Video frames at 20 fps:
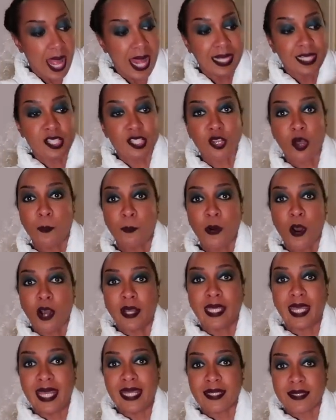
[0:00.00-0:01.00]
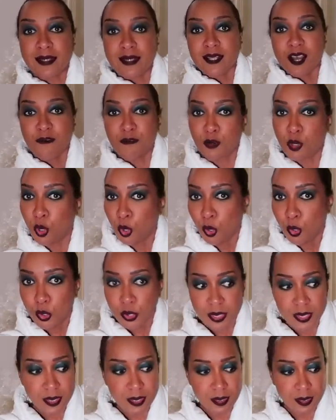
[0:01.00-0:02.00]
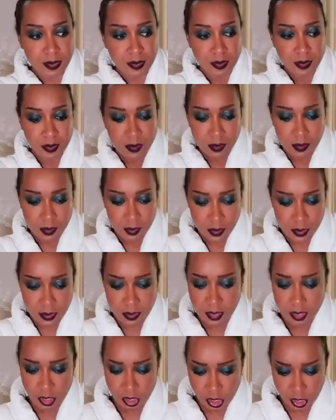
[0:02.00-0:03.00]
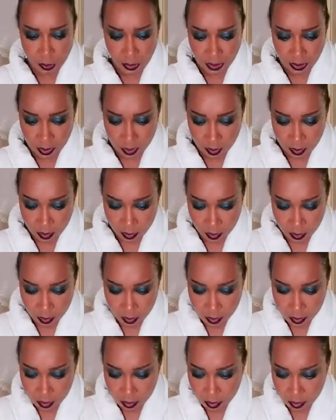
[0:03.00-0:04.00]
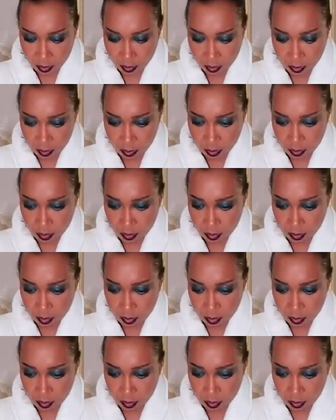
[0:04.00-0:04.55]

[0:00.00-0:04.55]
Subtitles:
And it's got pockets, of course. There's tissue in it.